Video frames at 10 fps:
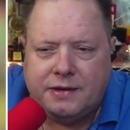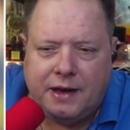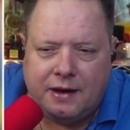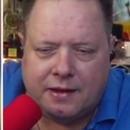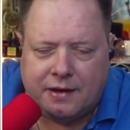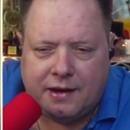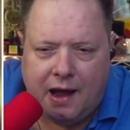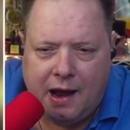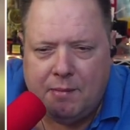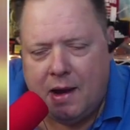And it's the end of the
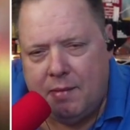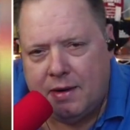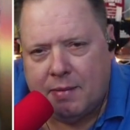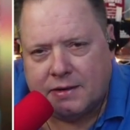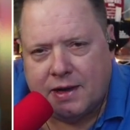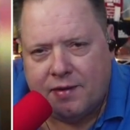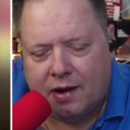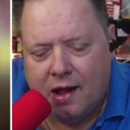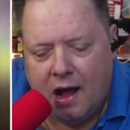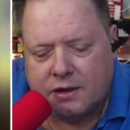day, maybe about
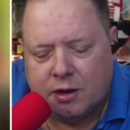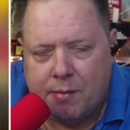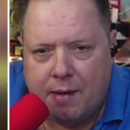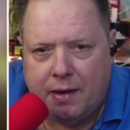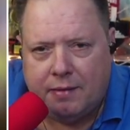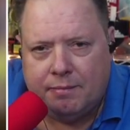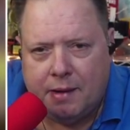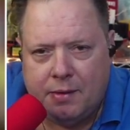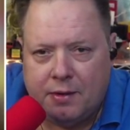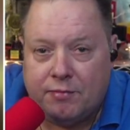seven o'clock. So maybe
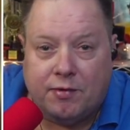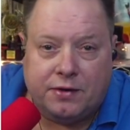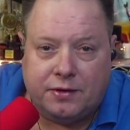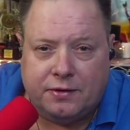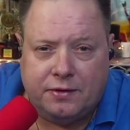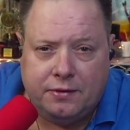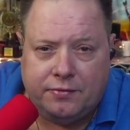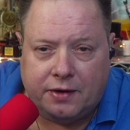maybe they'll fresh